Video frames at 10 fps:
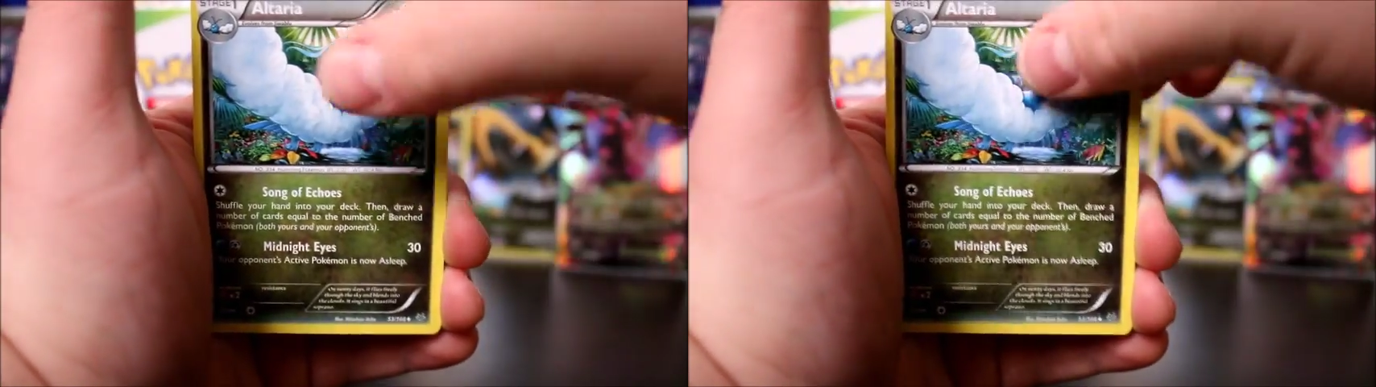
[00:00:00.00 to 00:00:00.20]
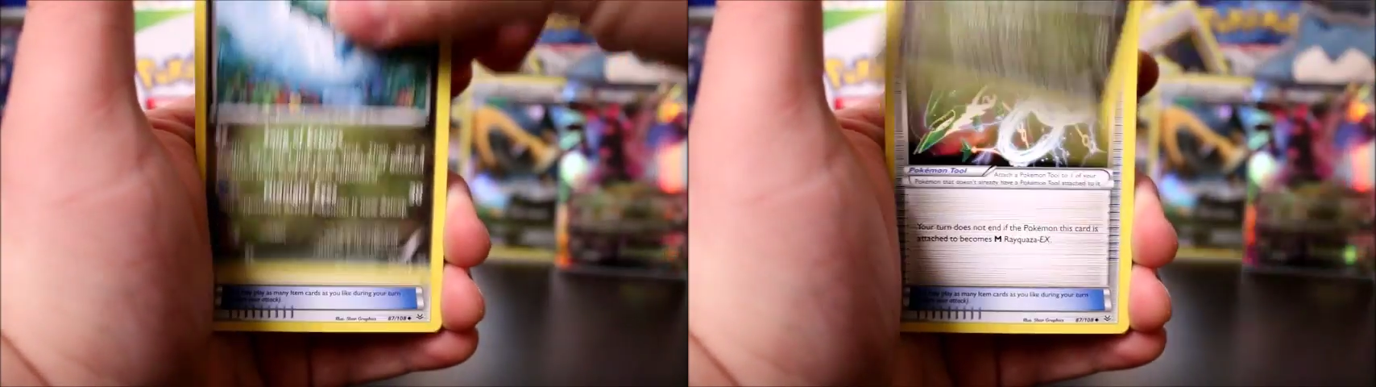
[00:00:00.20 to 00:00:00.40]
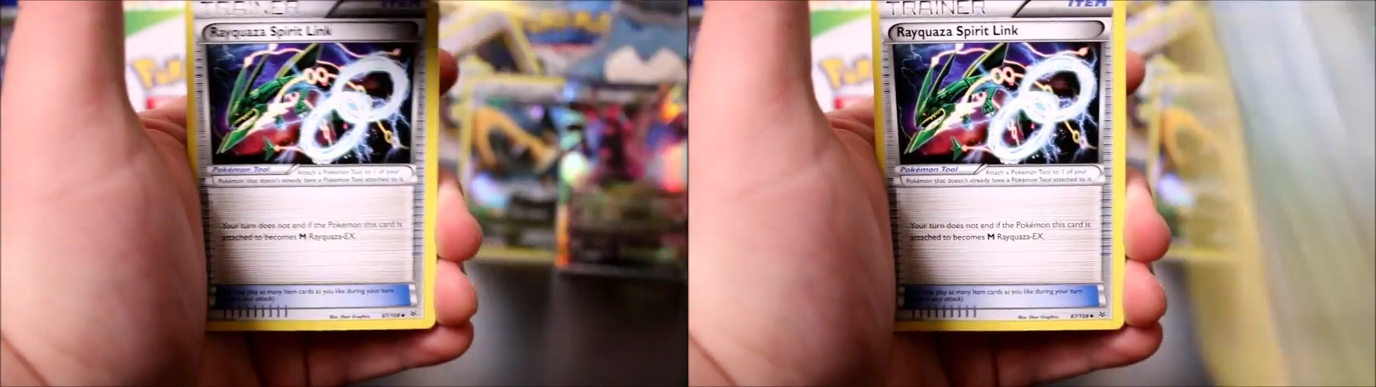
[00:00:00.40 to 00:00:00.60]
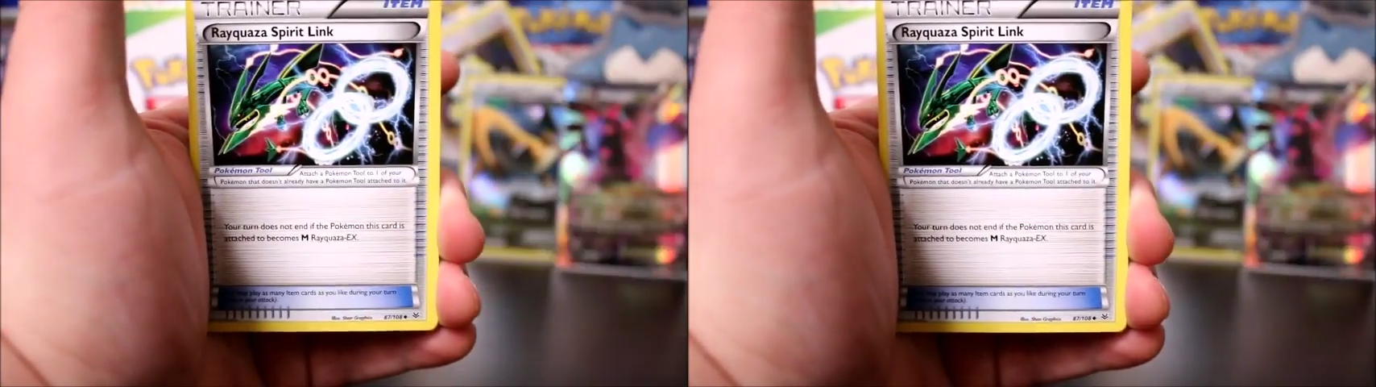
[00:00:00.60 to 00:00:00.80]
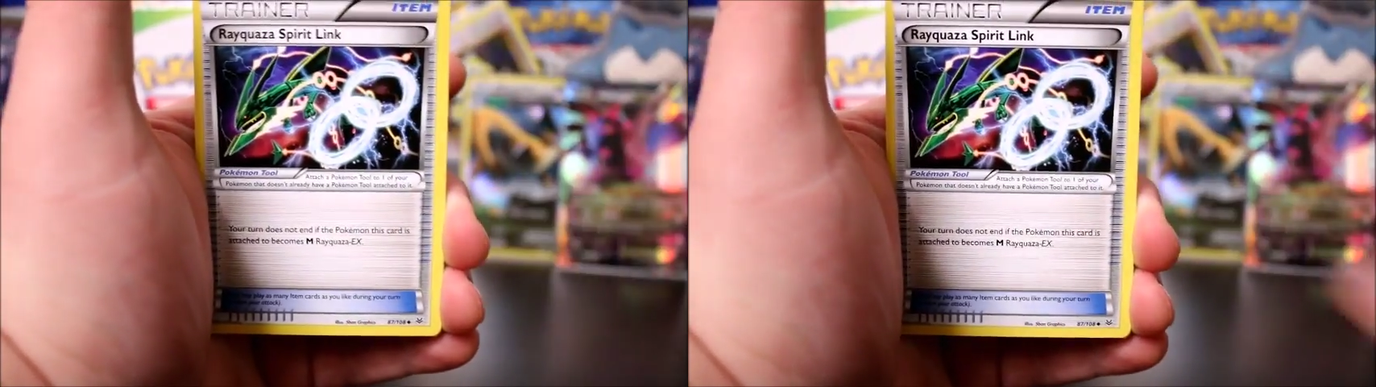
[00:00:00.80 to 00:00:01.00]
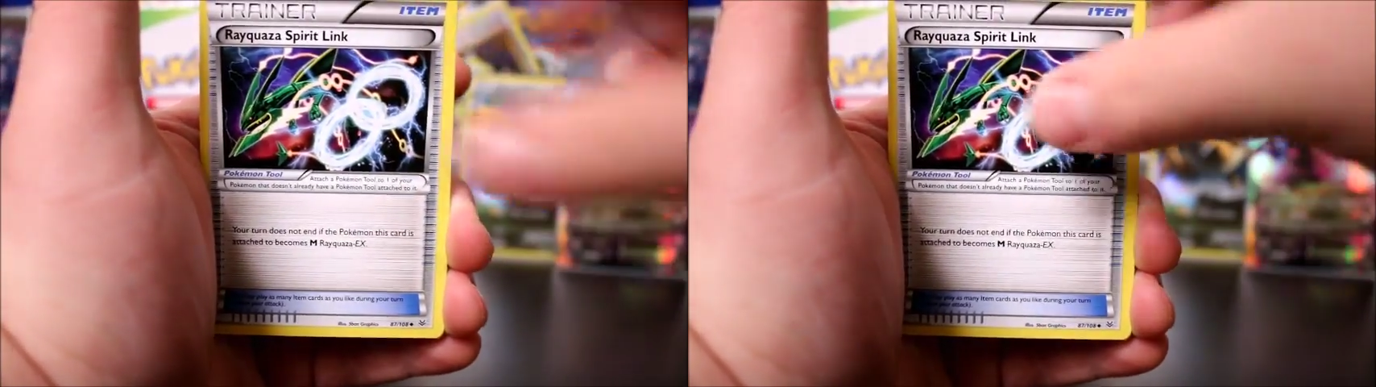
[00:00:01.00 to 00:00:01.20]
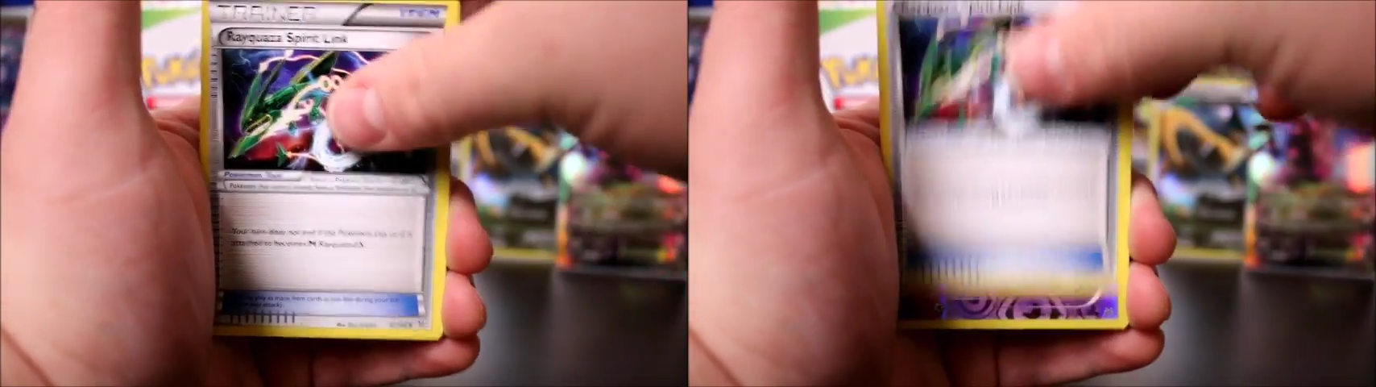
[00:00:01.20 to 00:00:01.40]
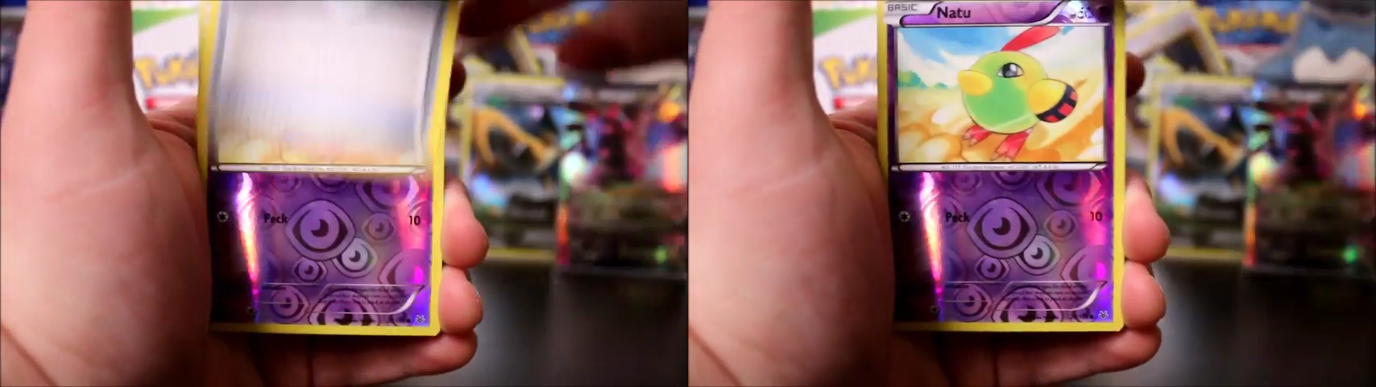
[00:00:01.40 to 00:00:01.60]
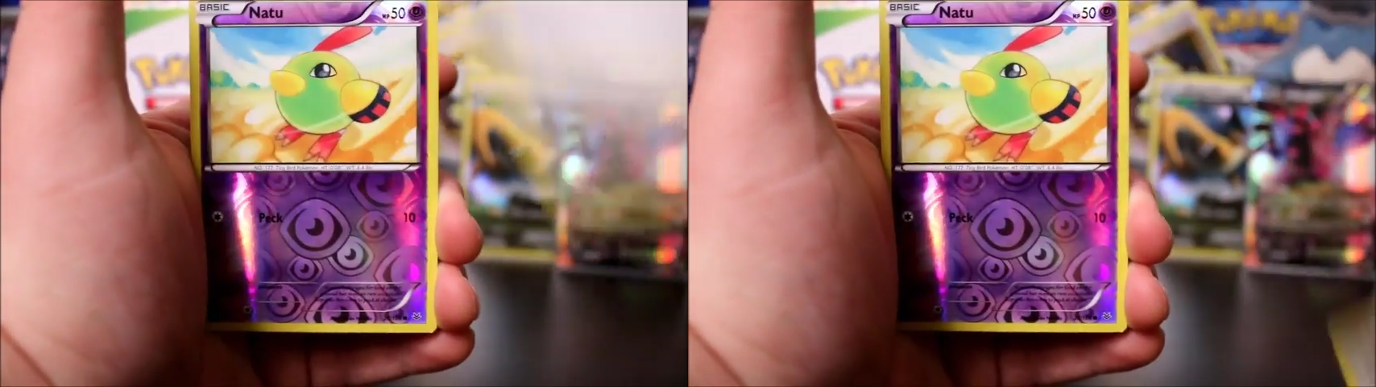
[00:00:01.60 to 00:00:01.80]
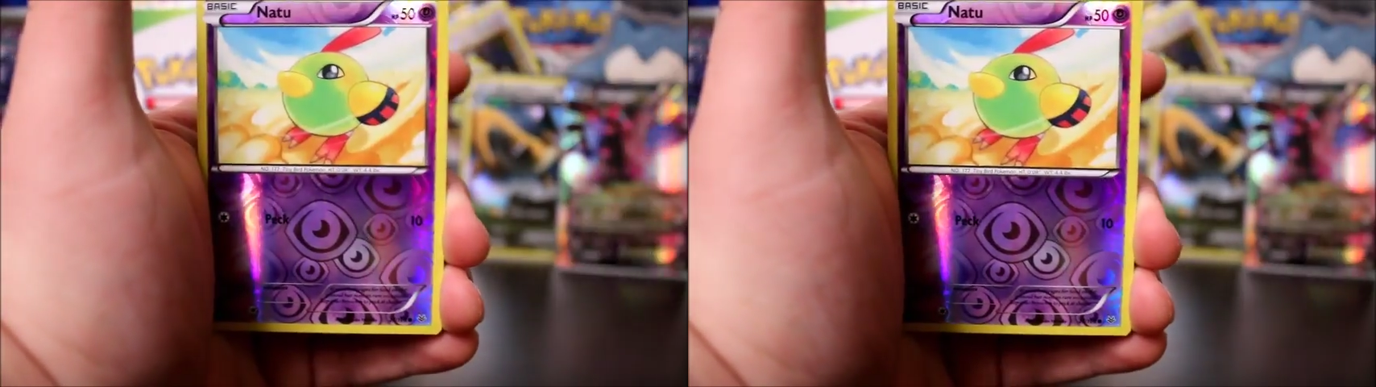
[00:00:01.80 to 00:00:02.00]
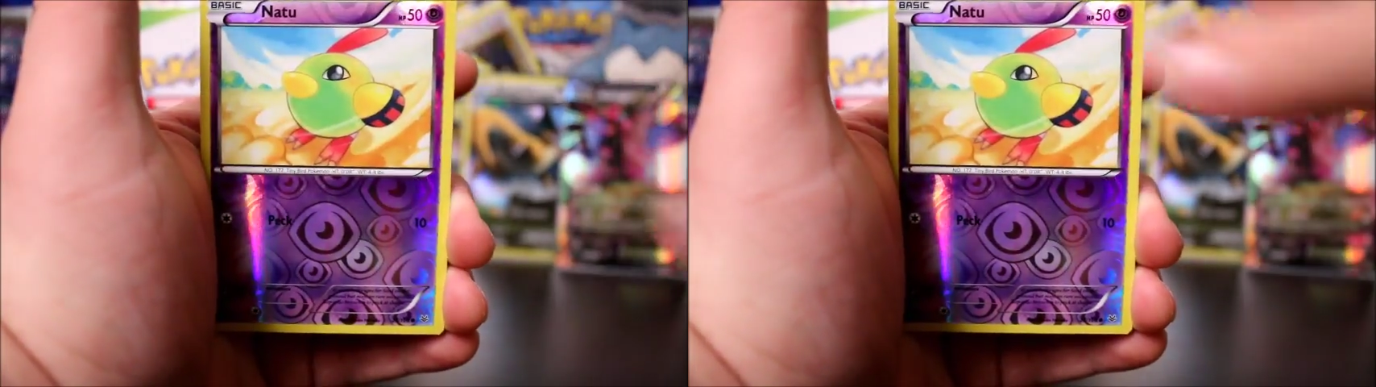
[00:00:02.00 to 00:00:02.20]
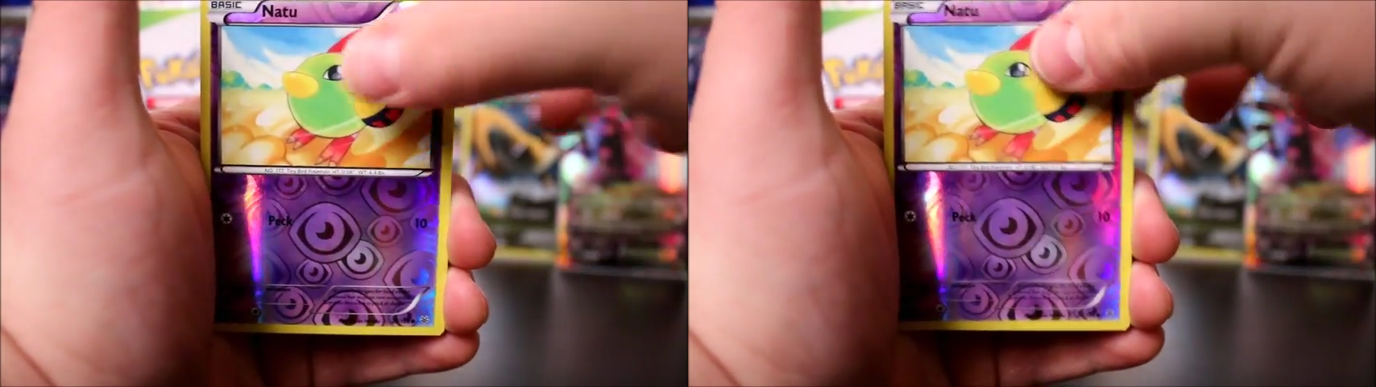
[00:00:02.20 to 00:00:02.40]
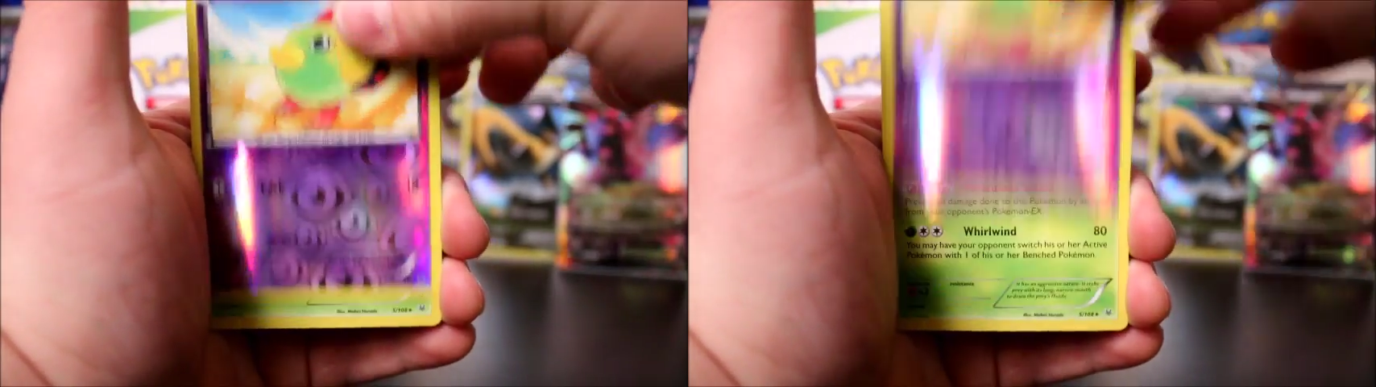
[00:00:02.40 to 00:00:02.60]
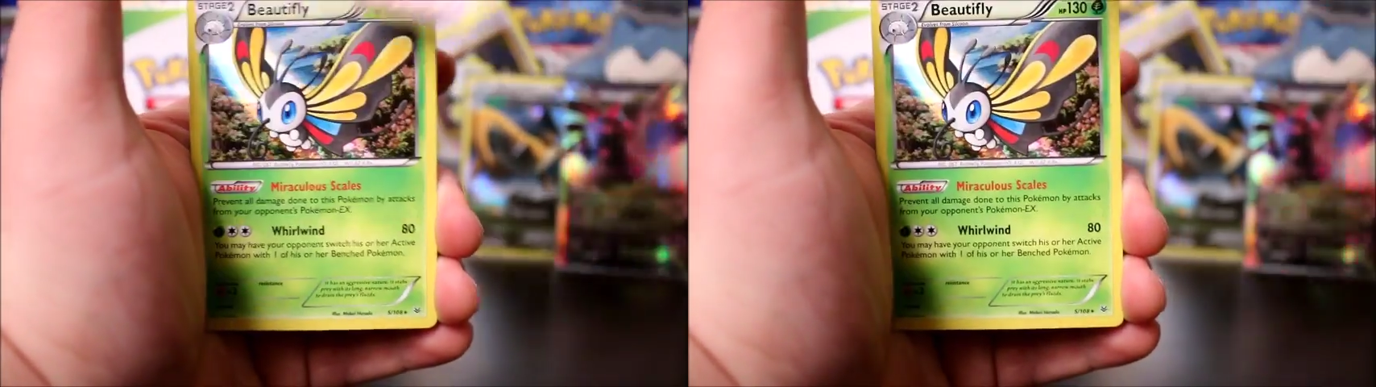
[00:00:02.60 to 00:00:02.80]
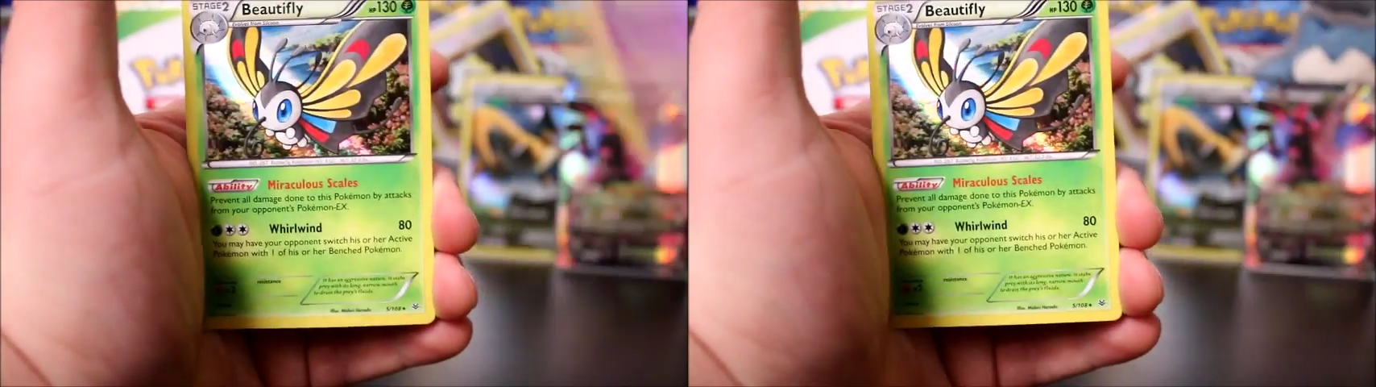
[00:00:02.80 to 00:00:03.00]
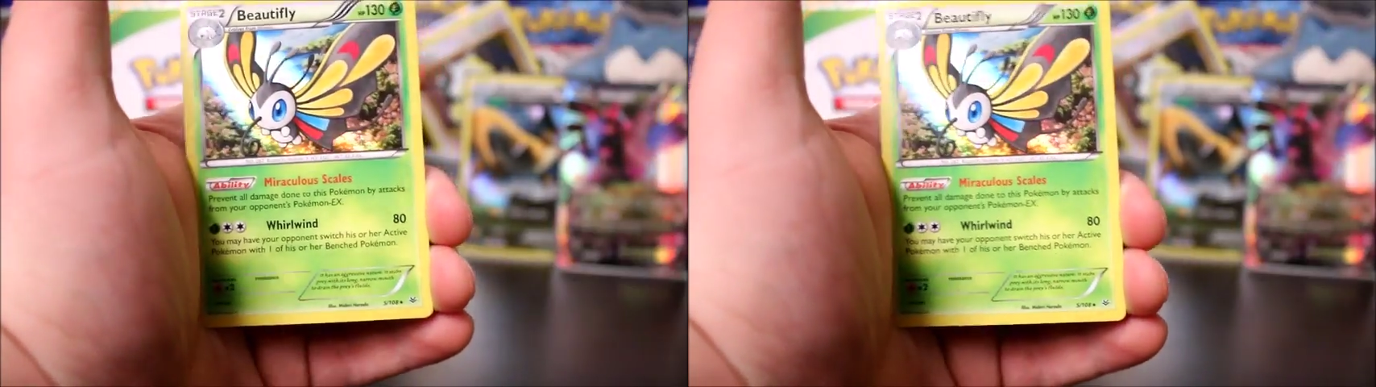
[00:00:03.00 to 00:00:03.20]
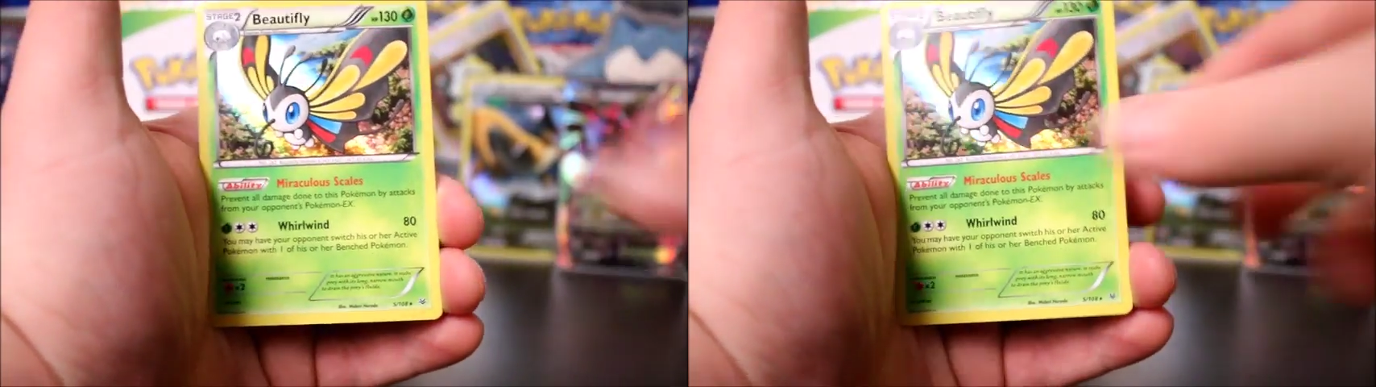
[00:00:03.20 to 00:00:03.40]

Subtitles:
Nobody's mouth can be seen.